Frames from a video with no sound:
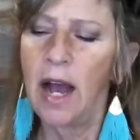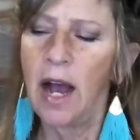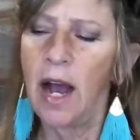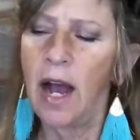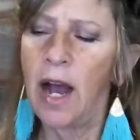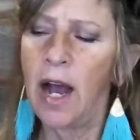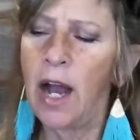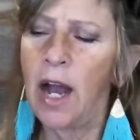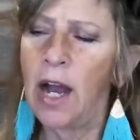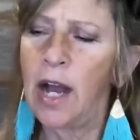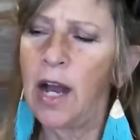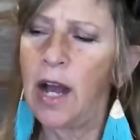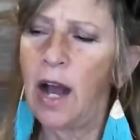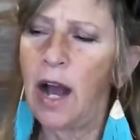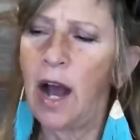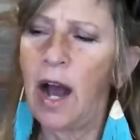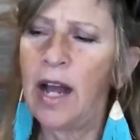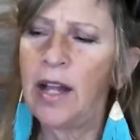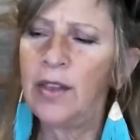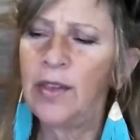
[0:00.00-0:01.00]

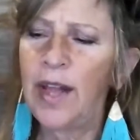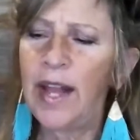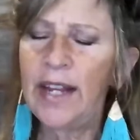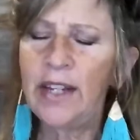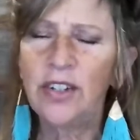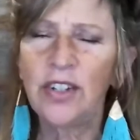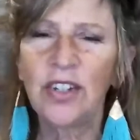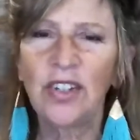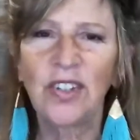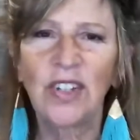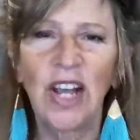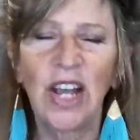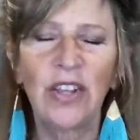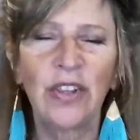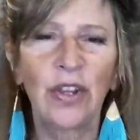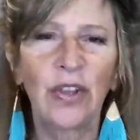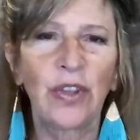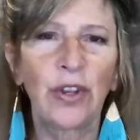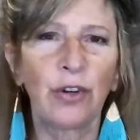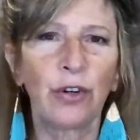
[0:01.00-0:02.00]
I like to say
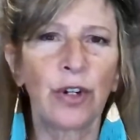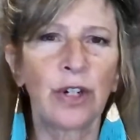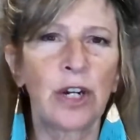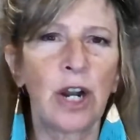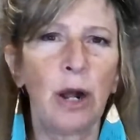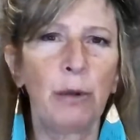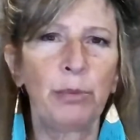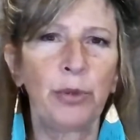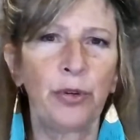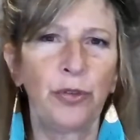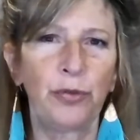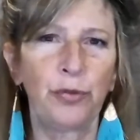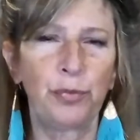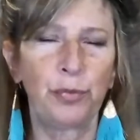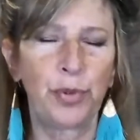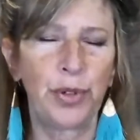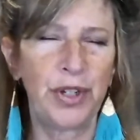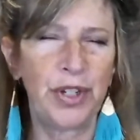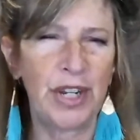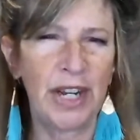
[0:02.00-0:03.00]
that there are a couple of
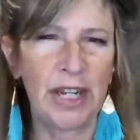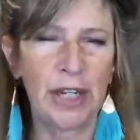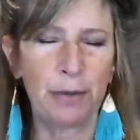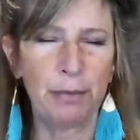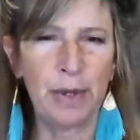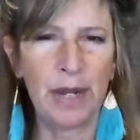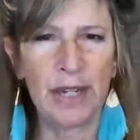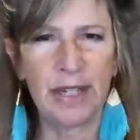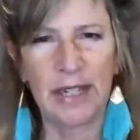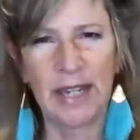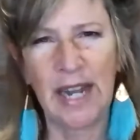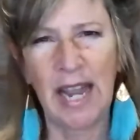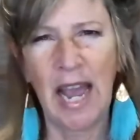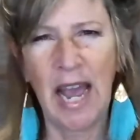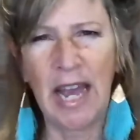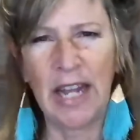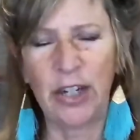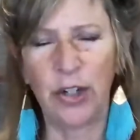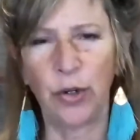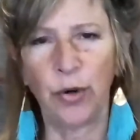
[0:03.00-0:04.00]
predicament
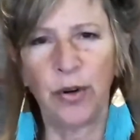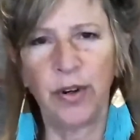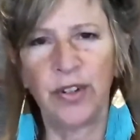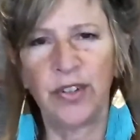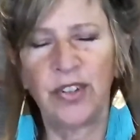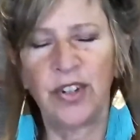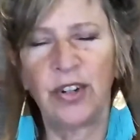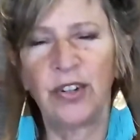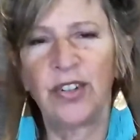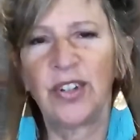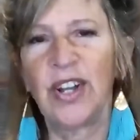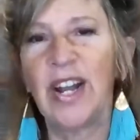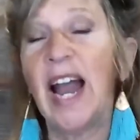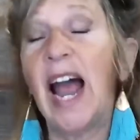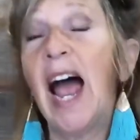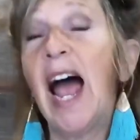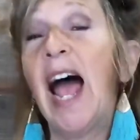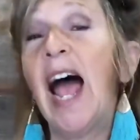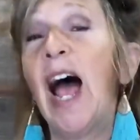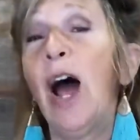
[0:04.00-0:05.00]
categories. There's an
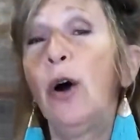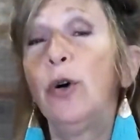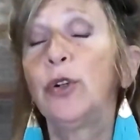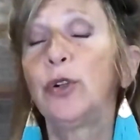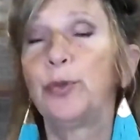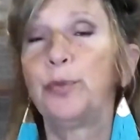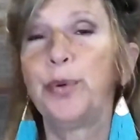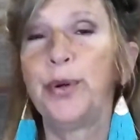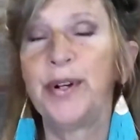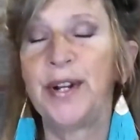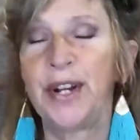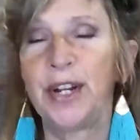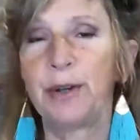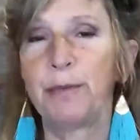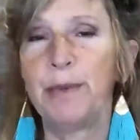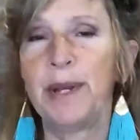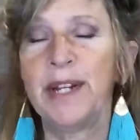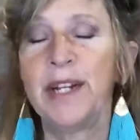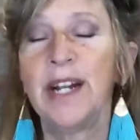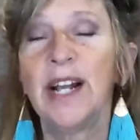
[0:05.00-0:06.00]
outer
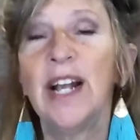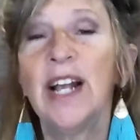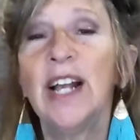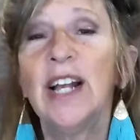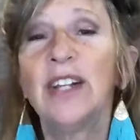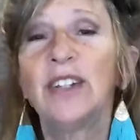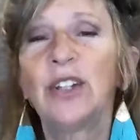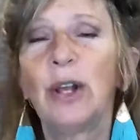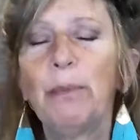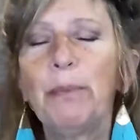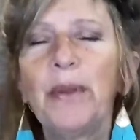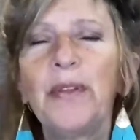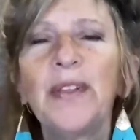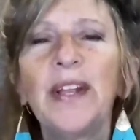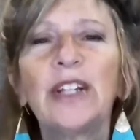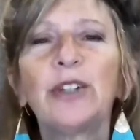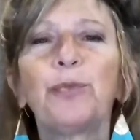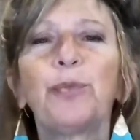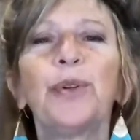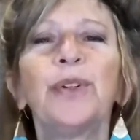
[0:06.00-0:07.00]
predicament, something
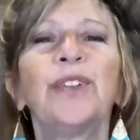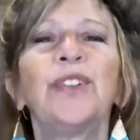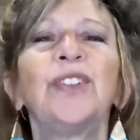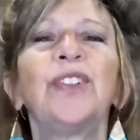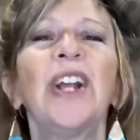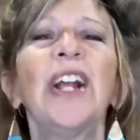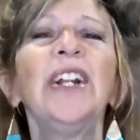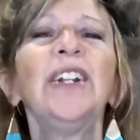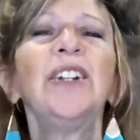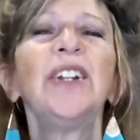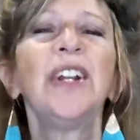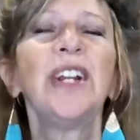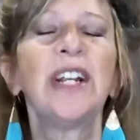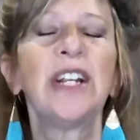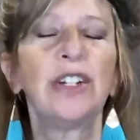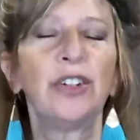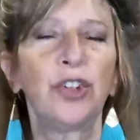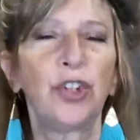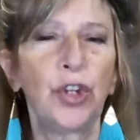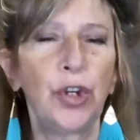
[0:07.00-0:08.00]
that's
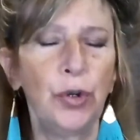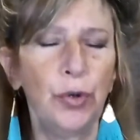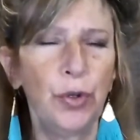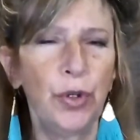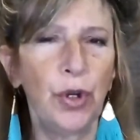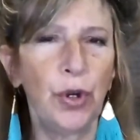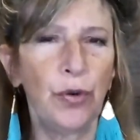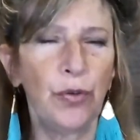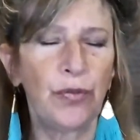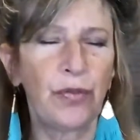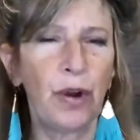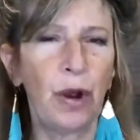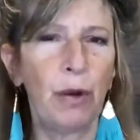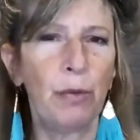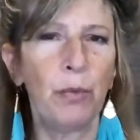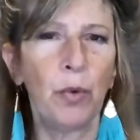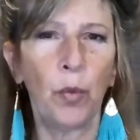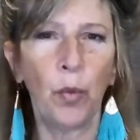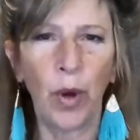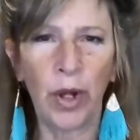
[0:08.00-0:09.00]
presenting to you
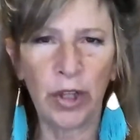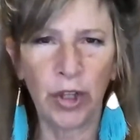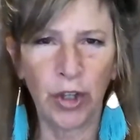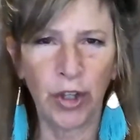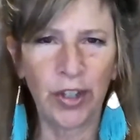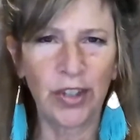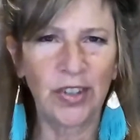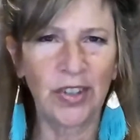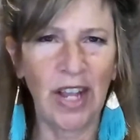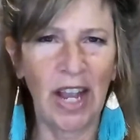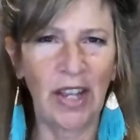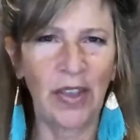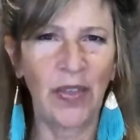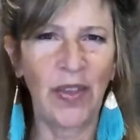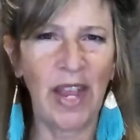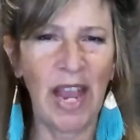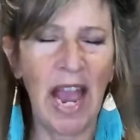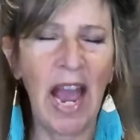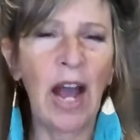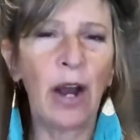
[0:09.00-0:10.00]
from what looks like
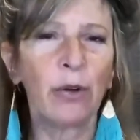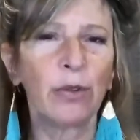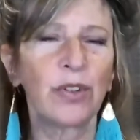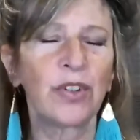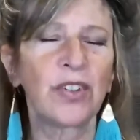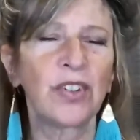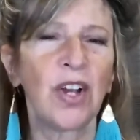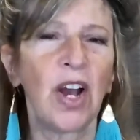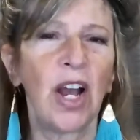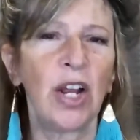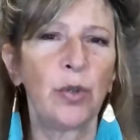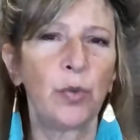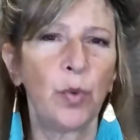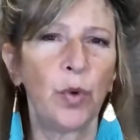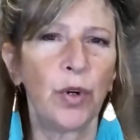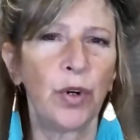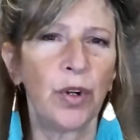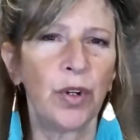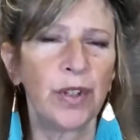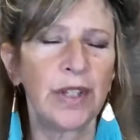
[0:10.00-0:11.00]
the outside
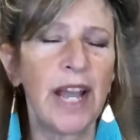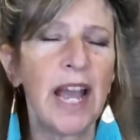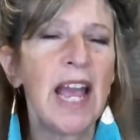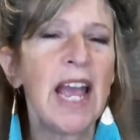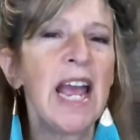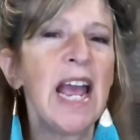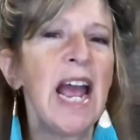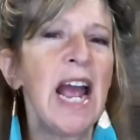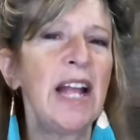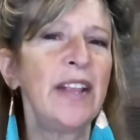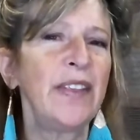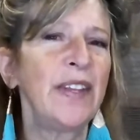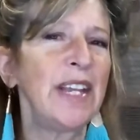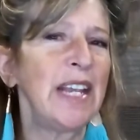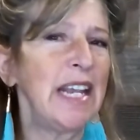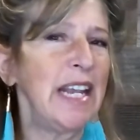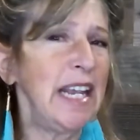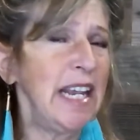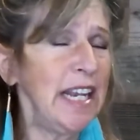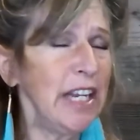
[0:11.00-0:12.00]
world, and
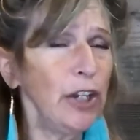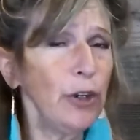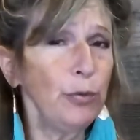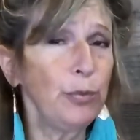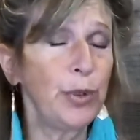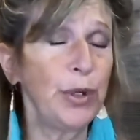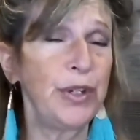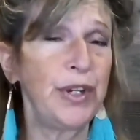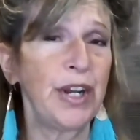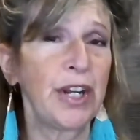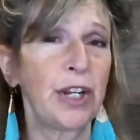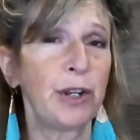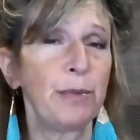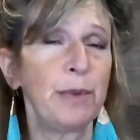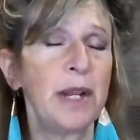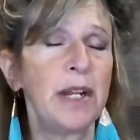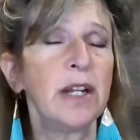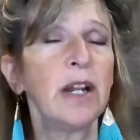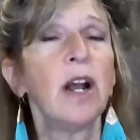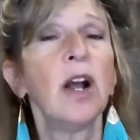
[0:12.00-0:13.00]
the inner
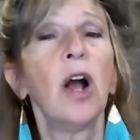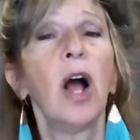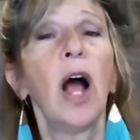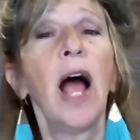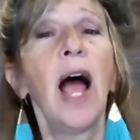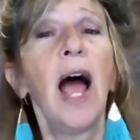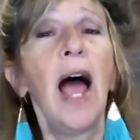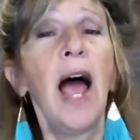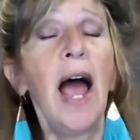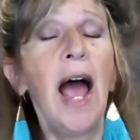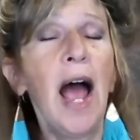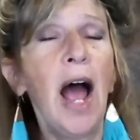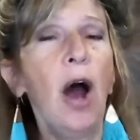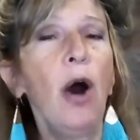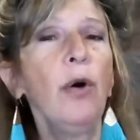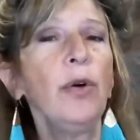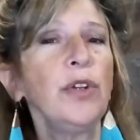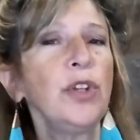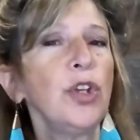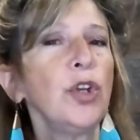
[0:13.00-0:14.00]
predicament,
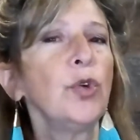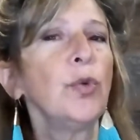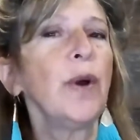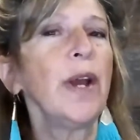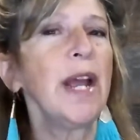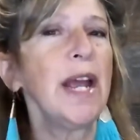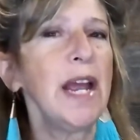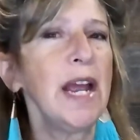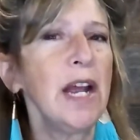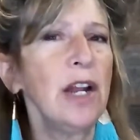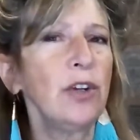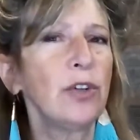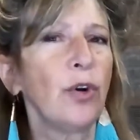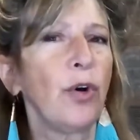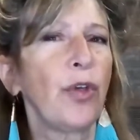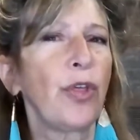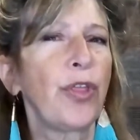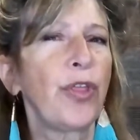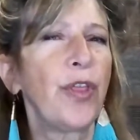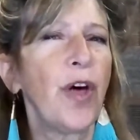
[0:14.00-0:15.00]
how you
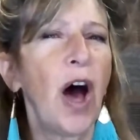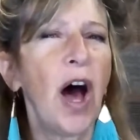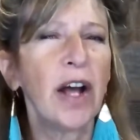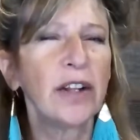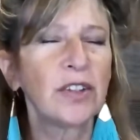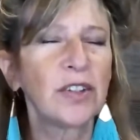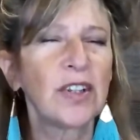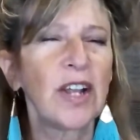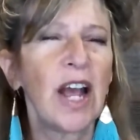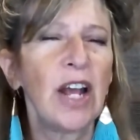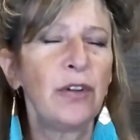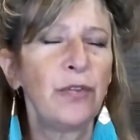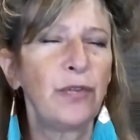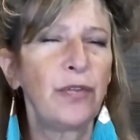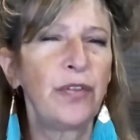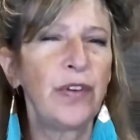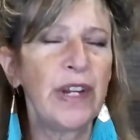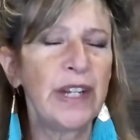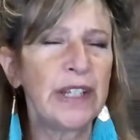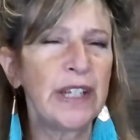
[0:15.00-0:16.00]
handle thoughts and
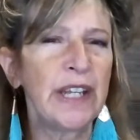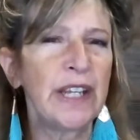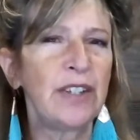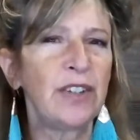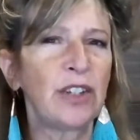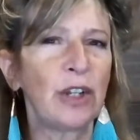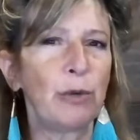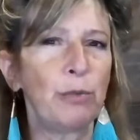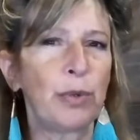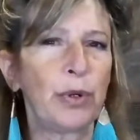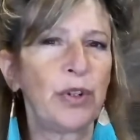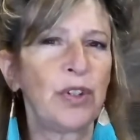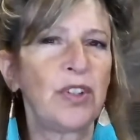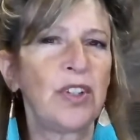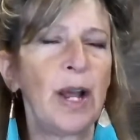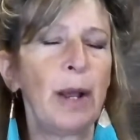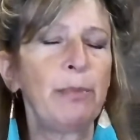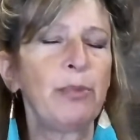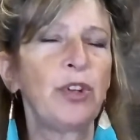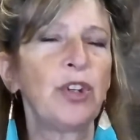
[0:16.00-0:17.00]
feelings and
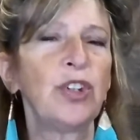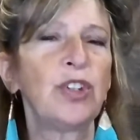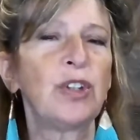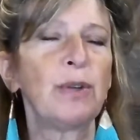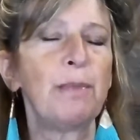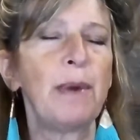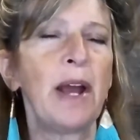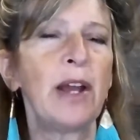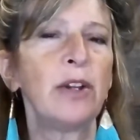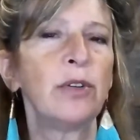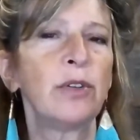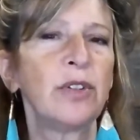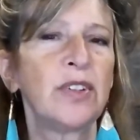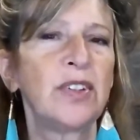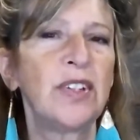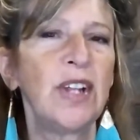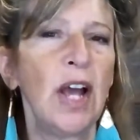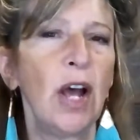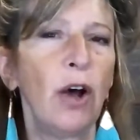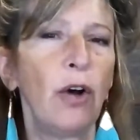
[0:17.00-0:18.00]
perceptions about
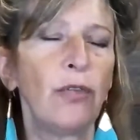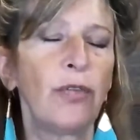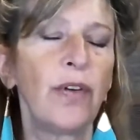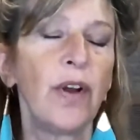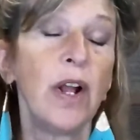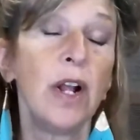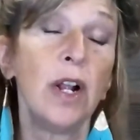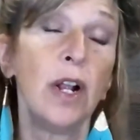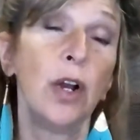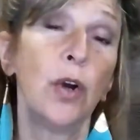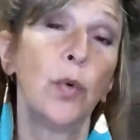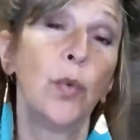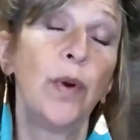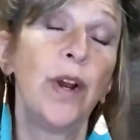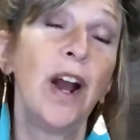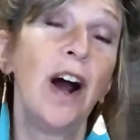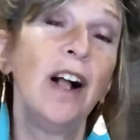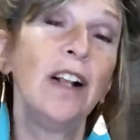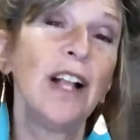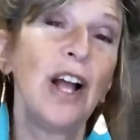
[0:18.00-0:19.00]
yourself.
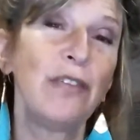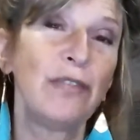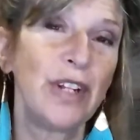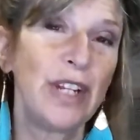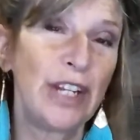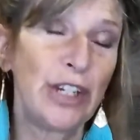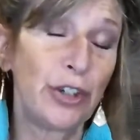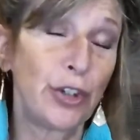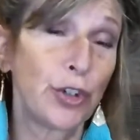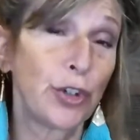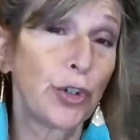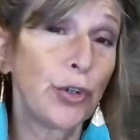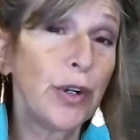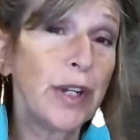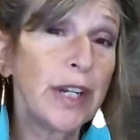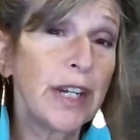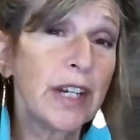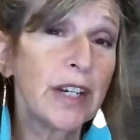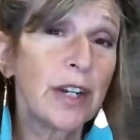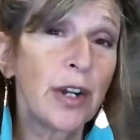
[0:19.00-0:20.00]
We all have an inner
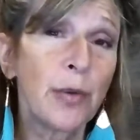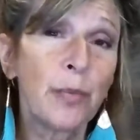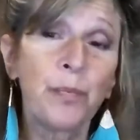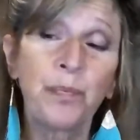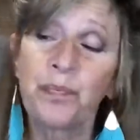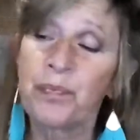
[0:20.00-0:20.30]
critic.